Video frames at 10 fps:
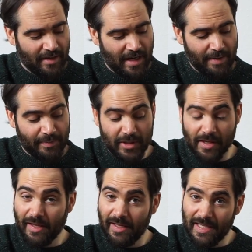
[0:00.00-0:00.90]
up to
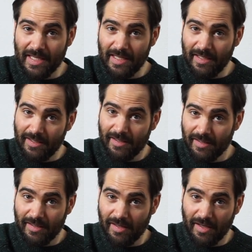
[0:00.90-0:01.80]
the E
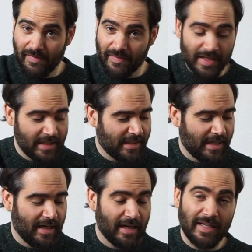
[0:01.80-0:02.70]
of this
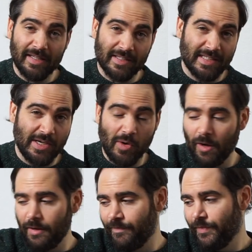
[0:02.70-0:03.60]
C
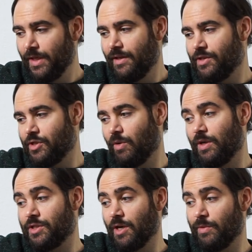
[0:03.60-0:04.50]
chord. So I'll
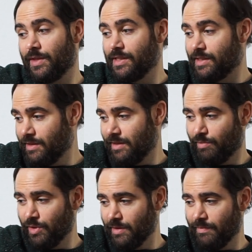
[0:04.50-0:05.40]
start with this,
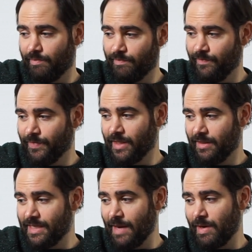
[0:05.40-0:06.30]
put the
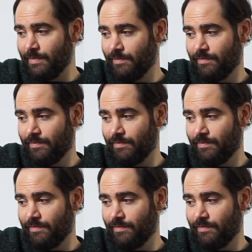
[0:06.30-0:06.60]
tab up,